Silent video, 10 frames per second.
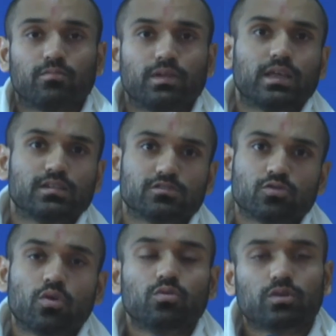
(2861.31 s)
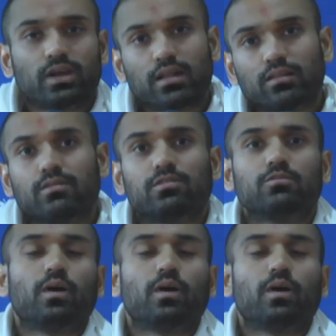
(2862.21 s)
meaning his soul would not leave his